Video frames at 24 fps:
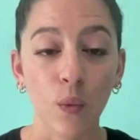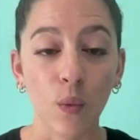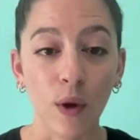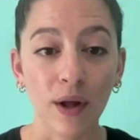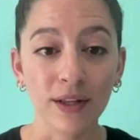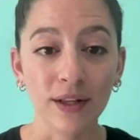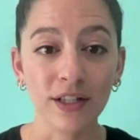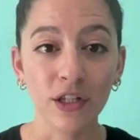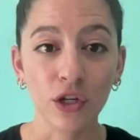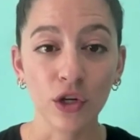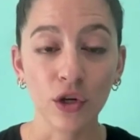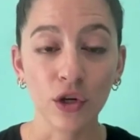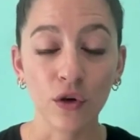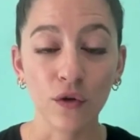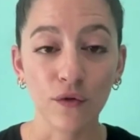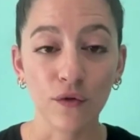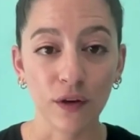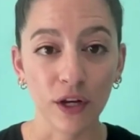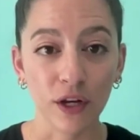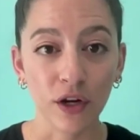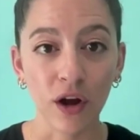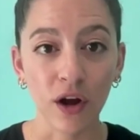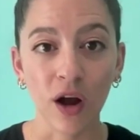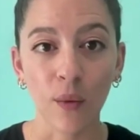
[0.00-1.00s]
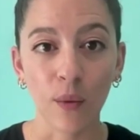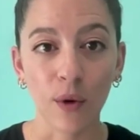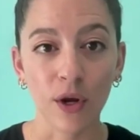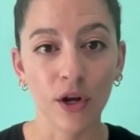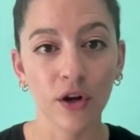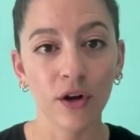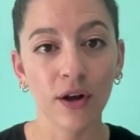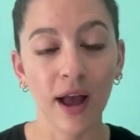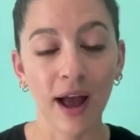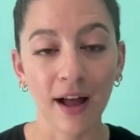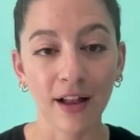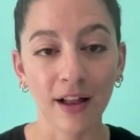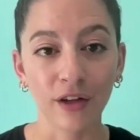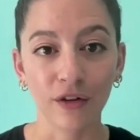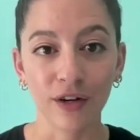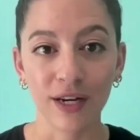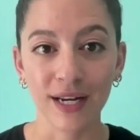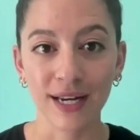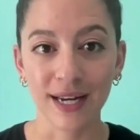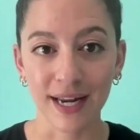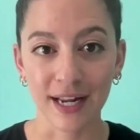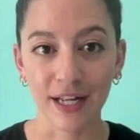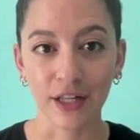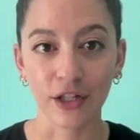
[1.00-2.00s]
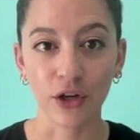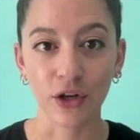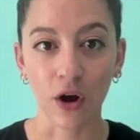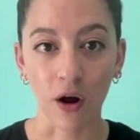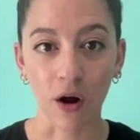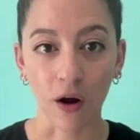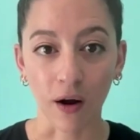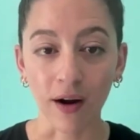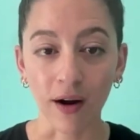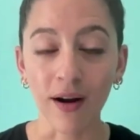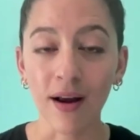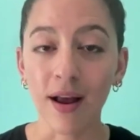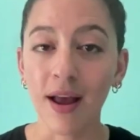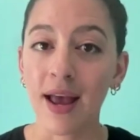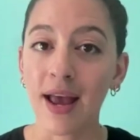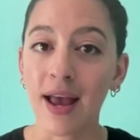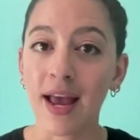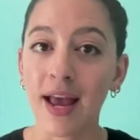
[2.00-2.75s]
once you figure out what your calorie needs are,